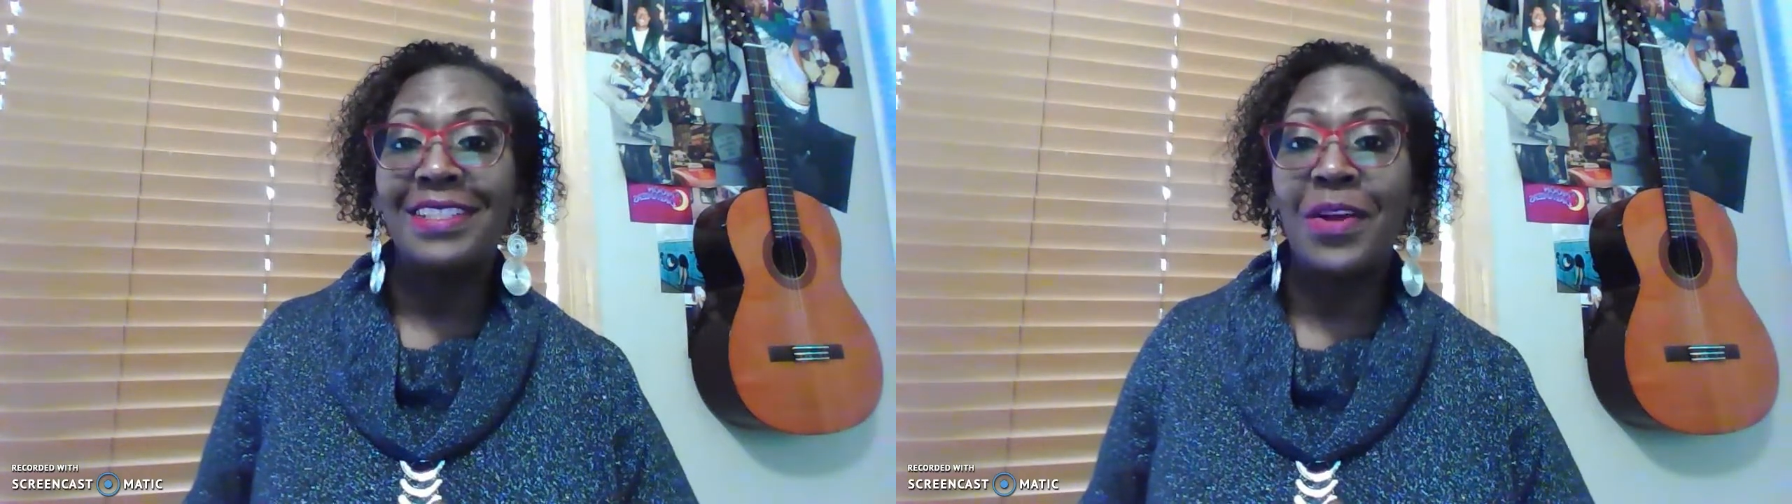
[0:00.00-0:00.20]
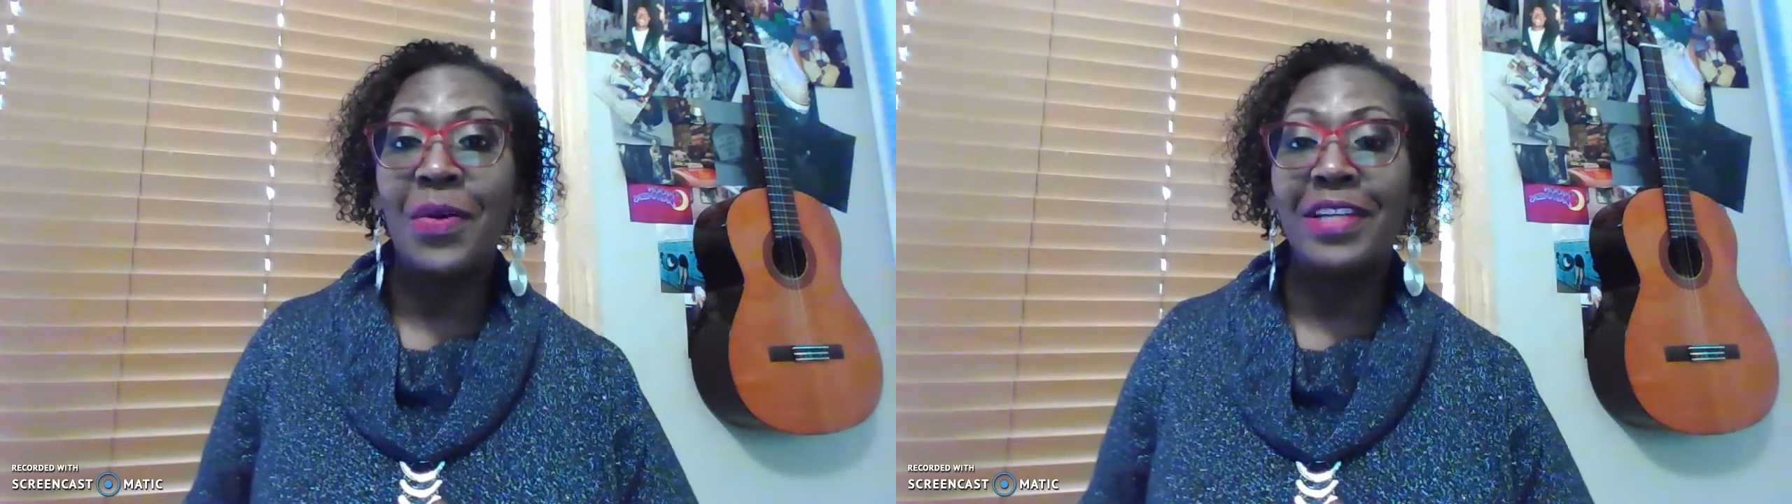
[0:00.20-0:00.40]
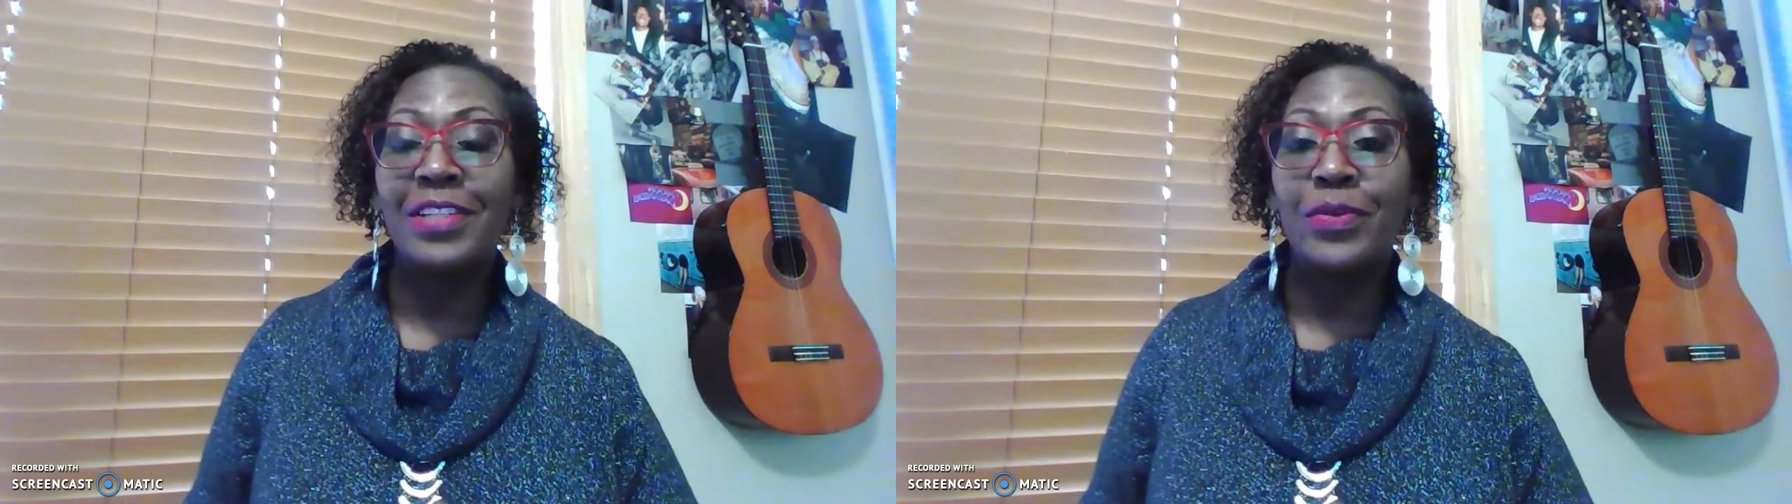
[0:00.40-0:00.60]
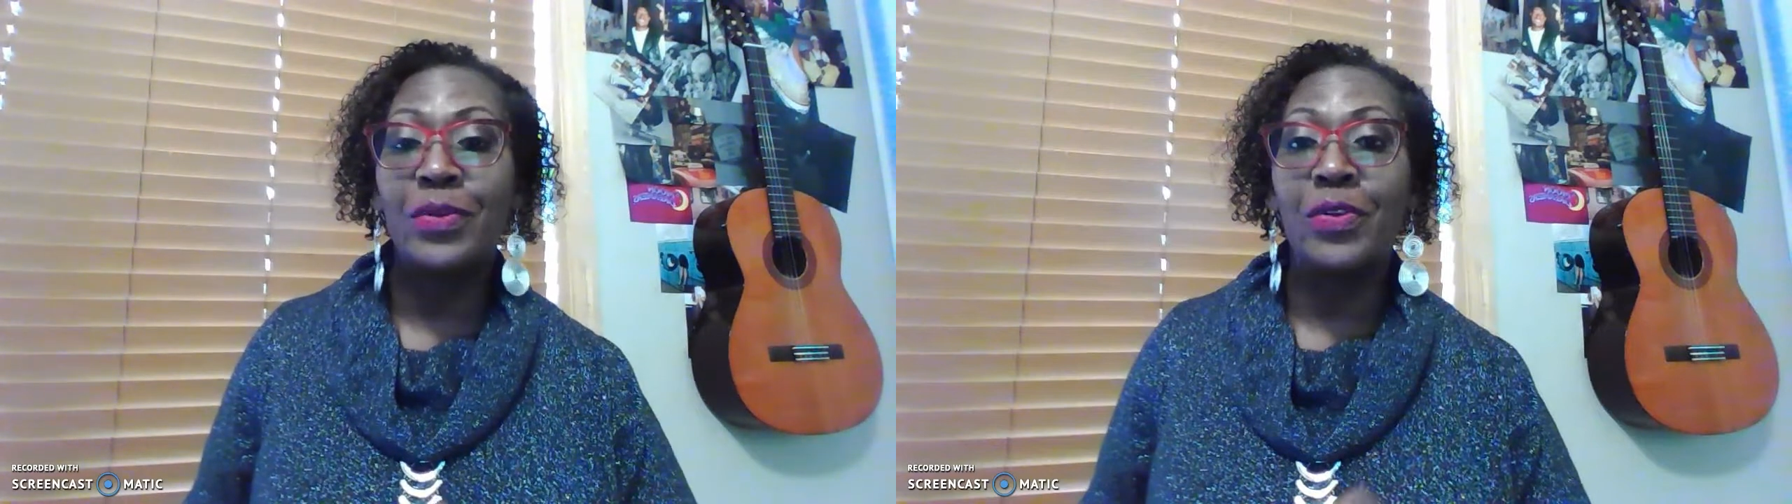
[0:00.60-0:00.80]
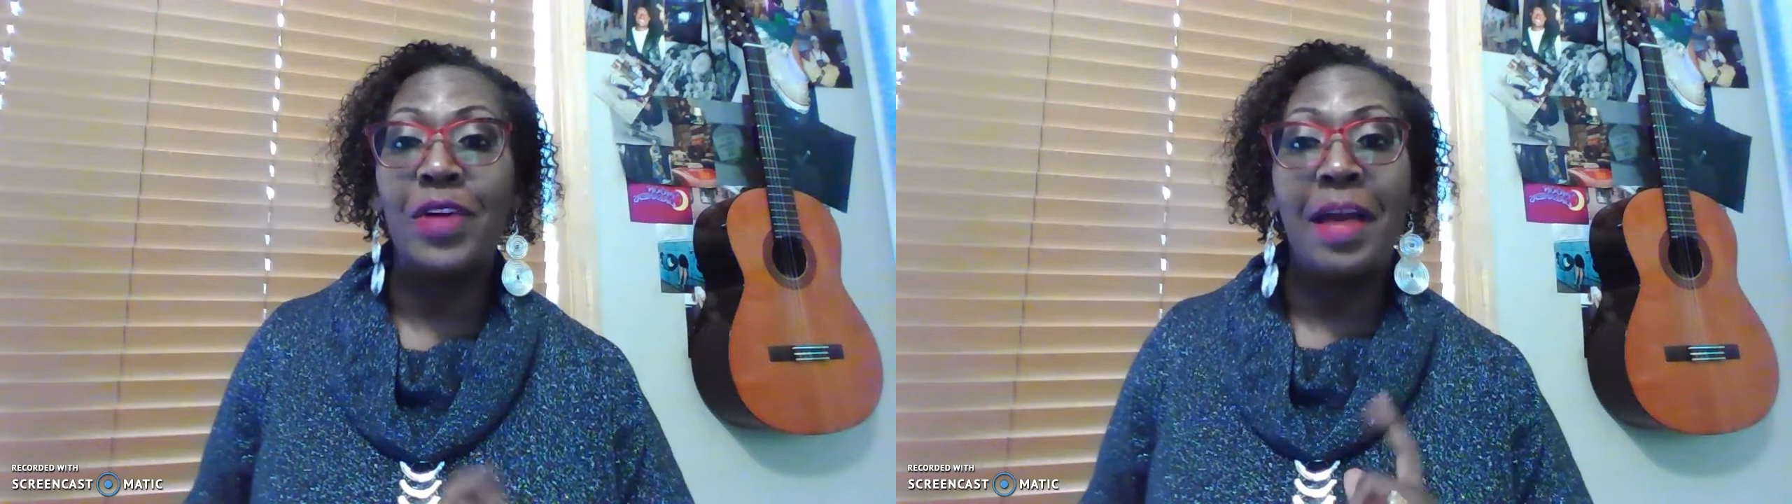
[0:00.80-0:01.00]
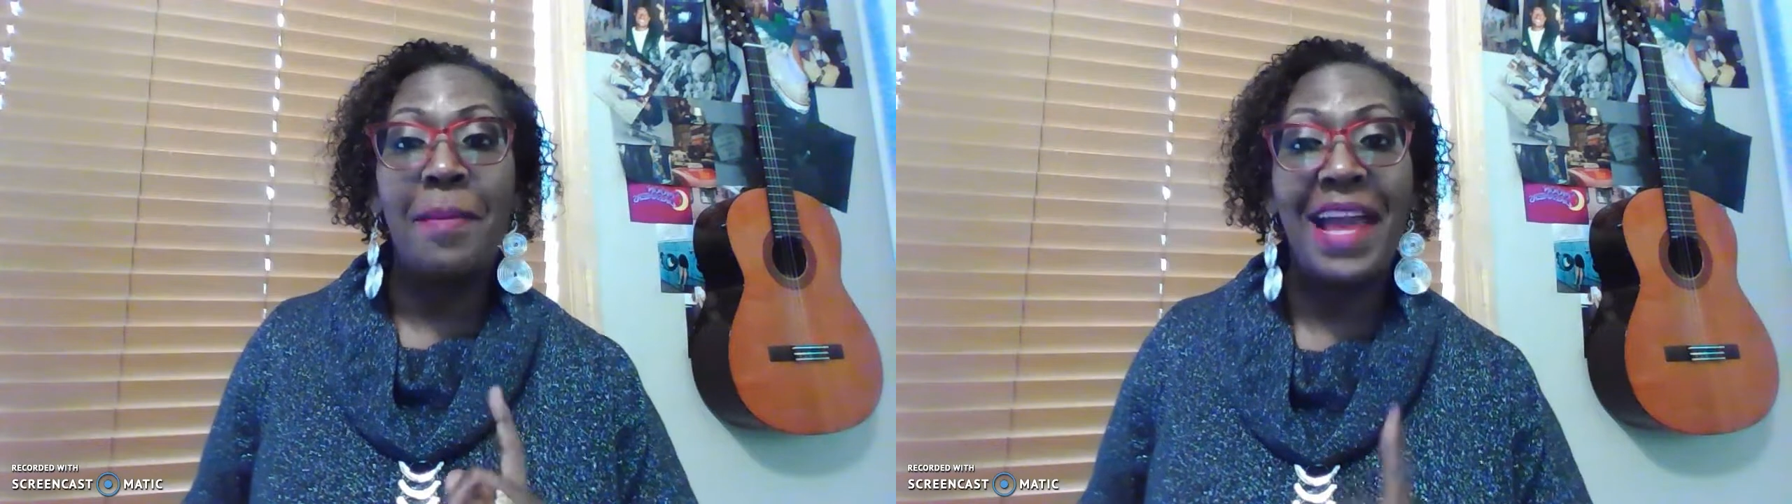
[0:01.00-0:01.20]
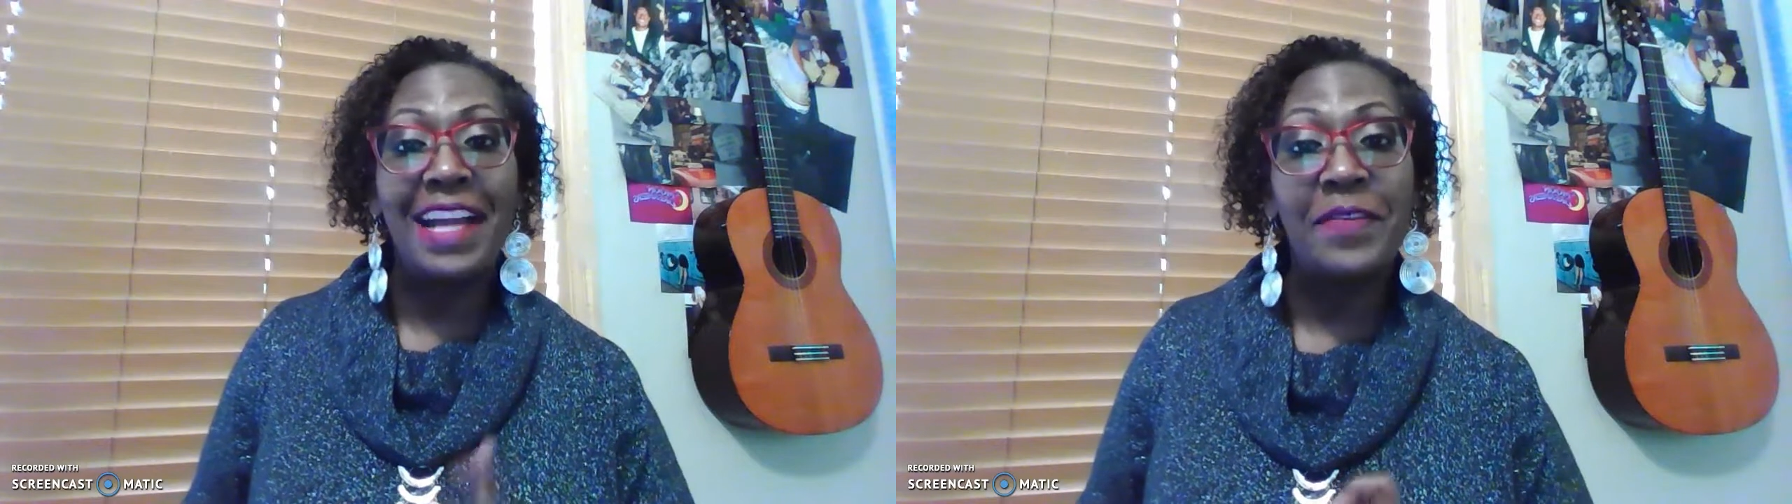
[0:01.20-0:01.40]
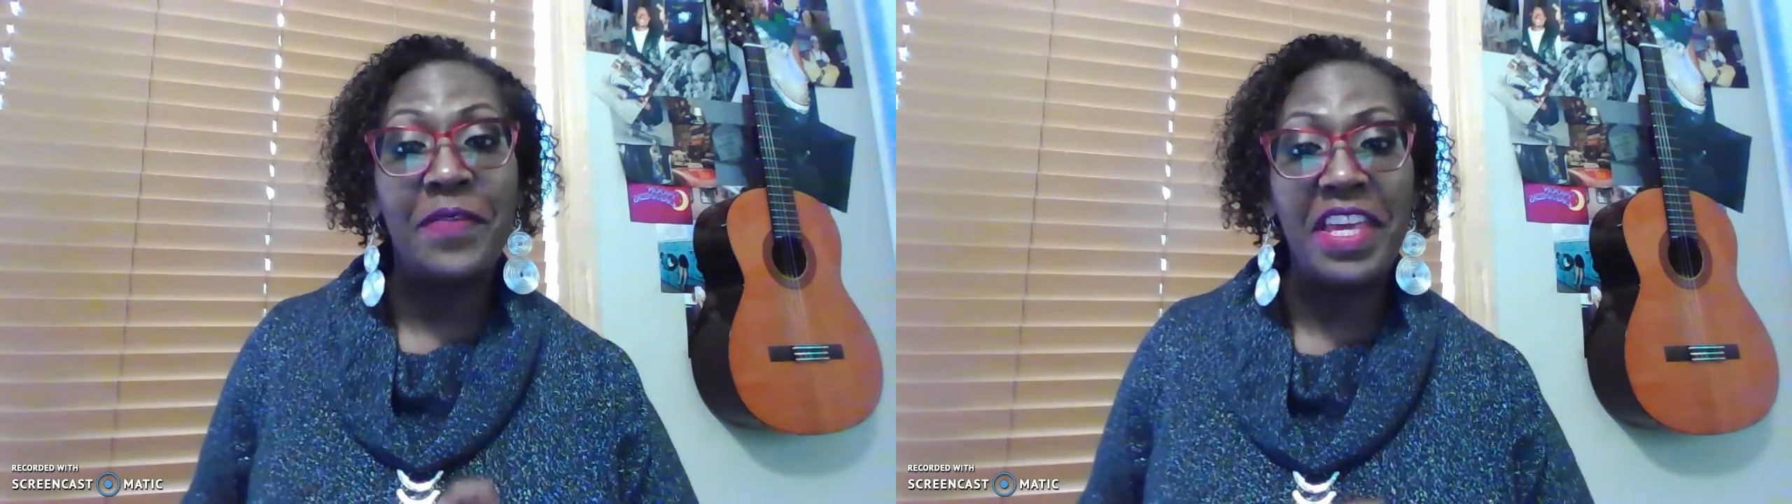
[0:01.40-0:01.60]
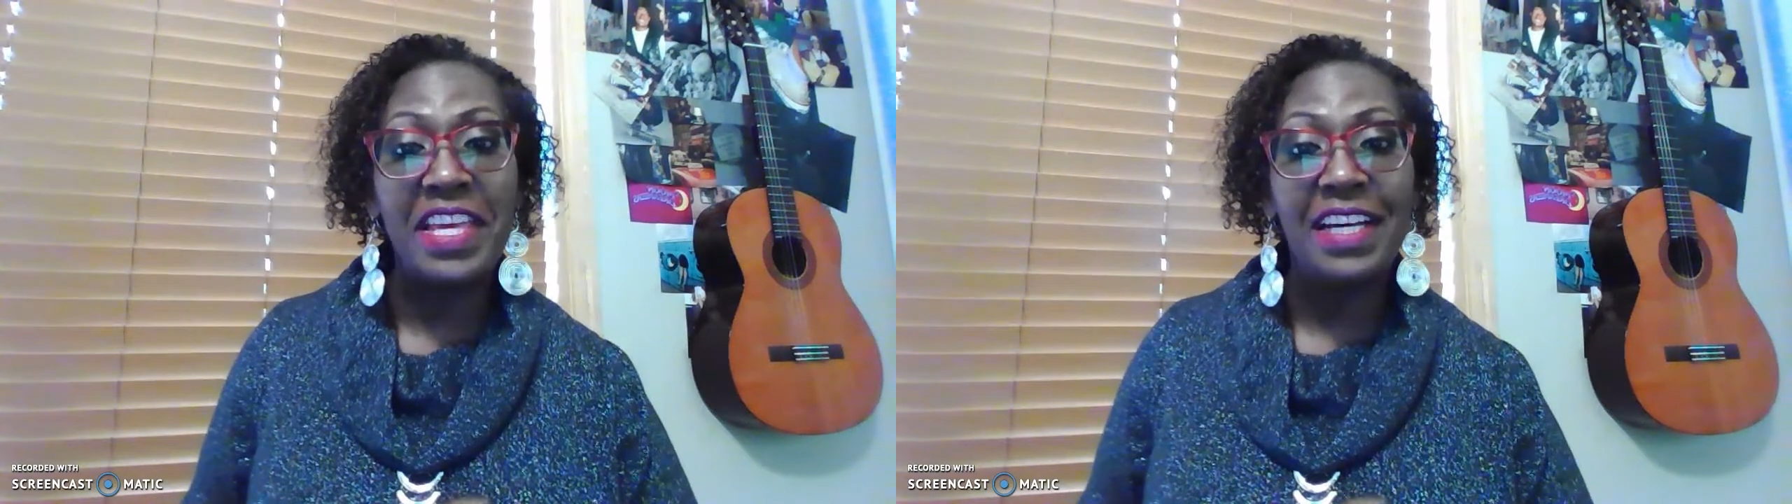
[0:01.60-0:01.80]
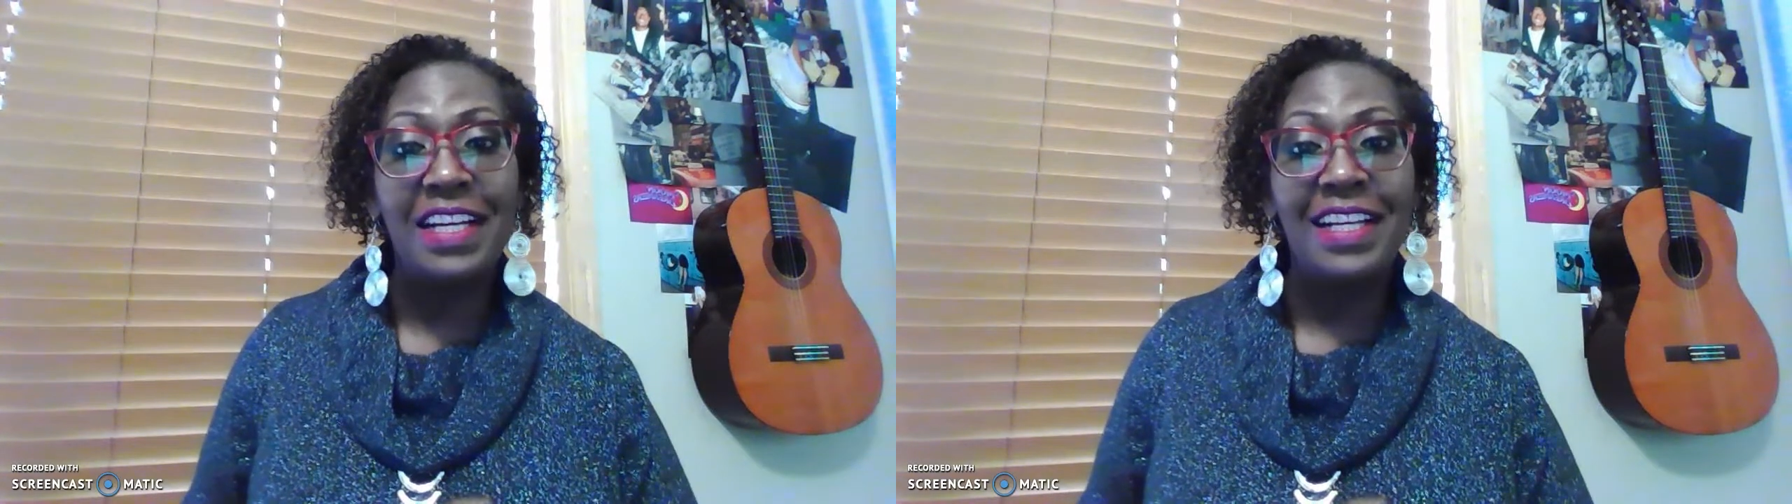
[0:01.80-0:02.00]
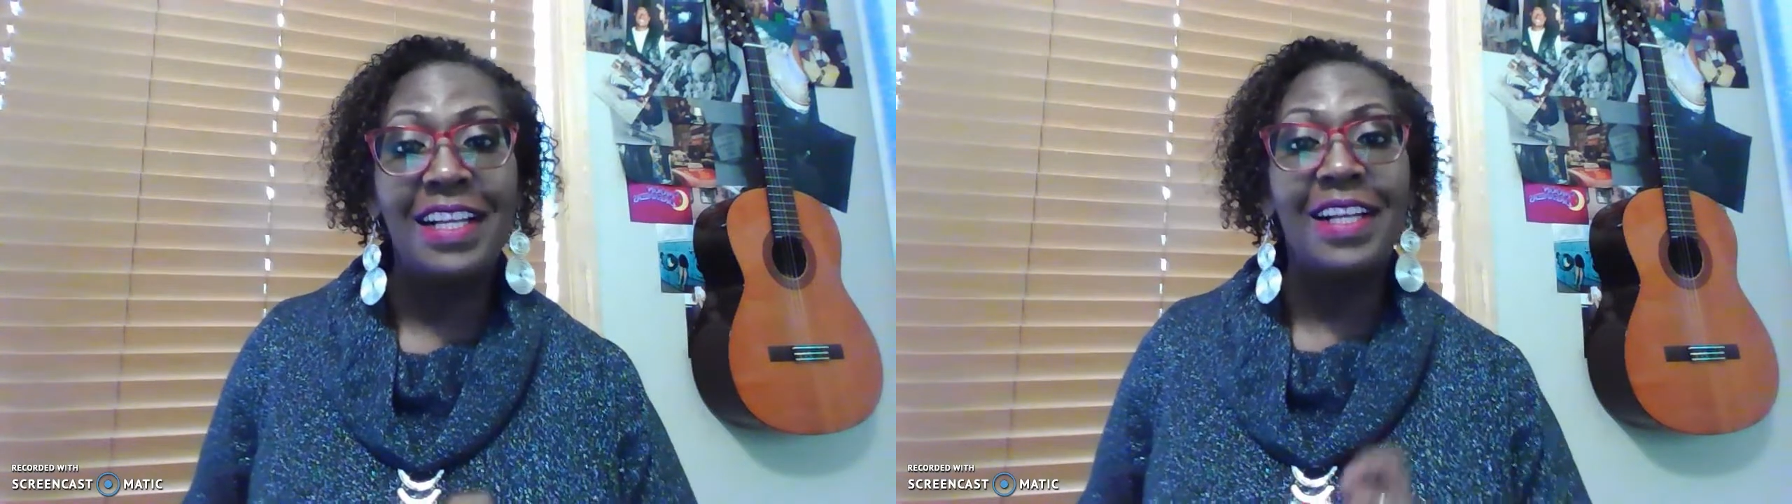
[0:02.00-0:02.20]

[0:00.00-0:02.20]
going through Macavia,